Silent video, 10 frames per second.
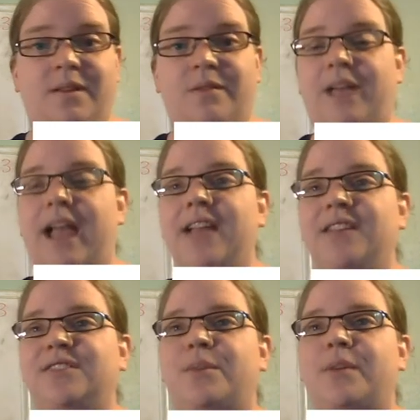Okay,
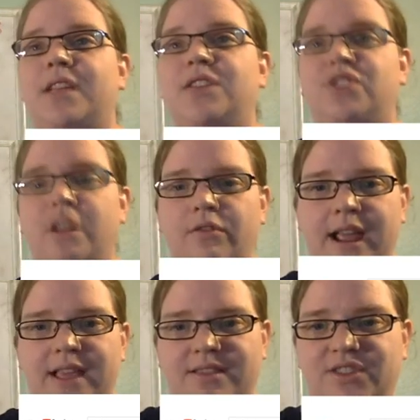so it can
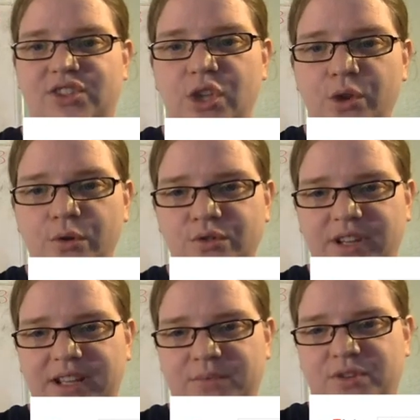generate this huge,
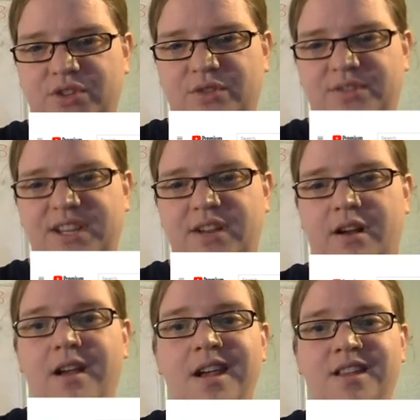like what shows here,
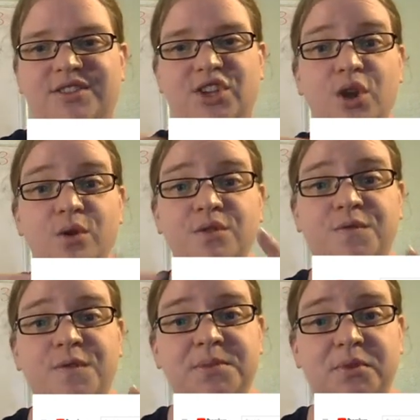this huge
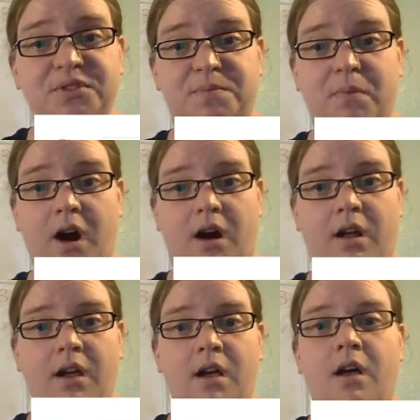visible spark
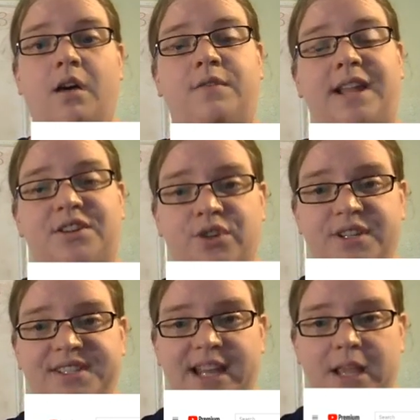of
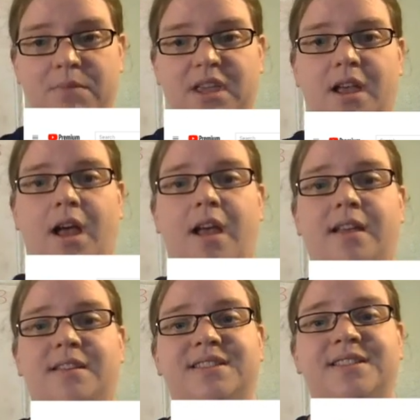electricity,
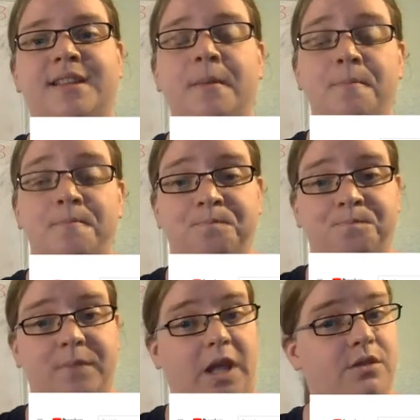because
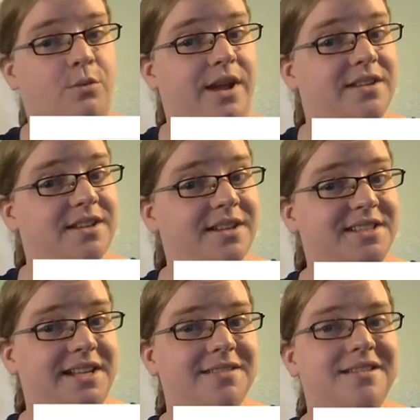the way it does
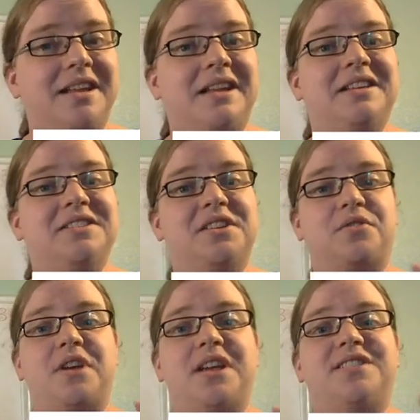it is it
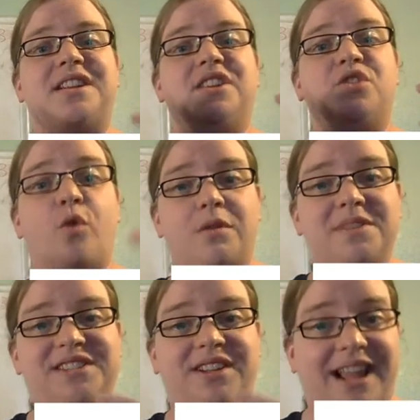creates an
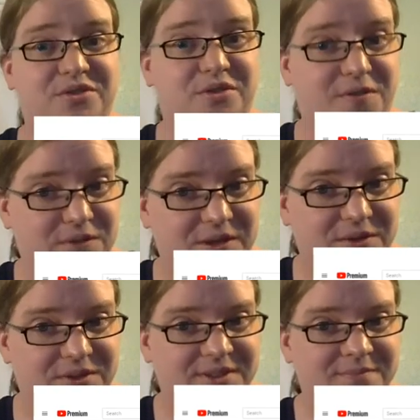enormous electric field.